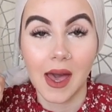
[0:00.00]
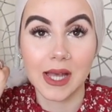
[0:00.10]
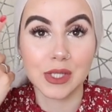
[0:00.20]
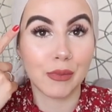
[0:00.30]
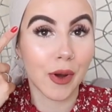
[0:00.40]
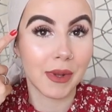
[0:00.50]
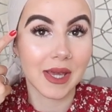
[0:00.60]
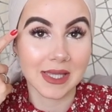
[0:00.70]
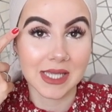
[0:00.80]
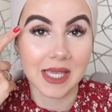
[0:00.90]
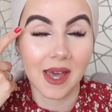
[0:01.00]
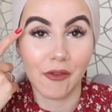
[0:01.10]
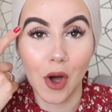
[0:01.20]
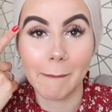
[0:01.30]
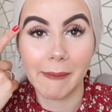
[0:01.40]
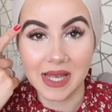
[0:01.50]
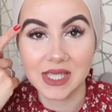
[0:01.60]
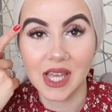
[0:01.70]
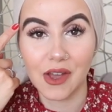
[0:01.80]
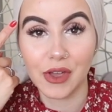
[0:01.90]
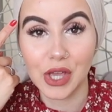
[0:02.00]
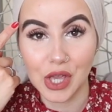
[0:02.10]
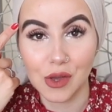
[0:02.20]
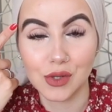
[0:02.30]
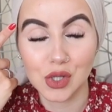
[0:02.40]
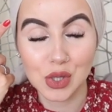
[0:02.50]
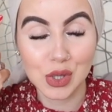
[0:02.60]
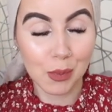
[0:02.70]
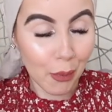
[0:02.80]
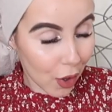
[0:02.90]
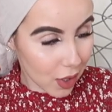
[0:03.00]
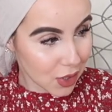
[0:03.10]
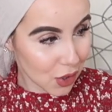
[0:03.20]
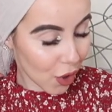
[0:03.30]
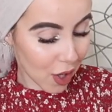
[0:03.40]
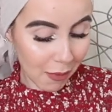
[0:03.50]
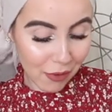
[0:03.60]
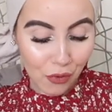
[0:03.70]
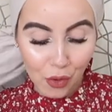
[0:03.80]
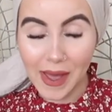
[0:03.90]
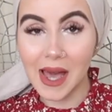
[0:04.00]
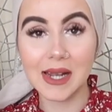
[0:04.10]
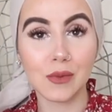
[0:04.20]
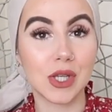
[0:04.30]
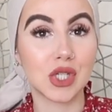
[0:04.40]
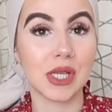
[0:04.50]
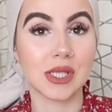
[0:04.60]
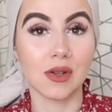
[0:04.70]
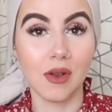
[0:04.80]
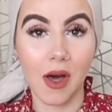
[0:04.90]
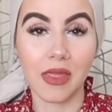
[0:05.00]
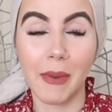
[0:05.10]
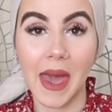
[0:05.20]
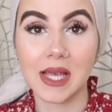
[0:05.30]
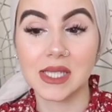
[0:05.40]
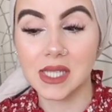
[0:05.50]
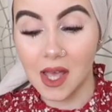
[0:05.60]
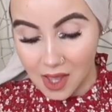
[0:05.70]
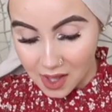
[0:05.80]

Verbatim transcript: As you probably can see, I've got a massive, huge spot on my forehead, which is not the best.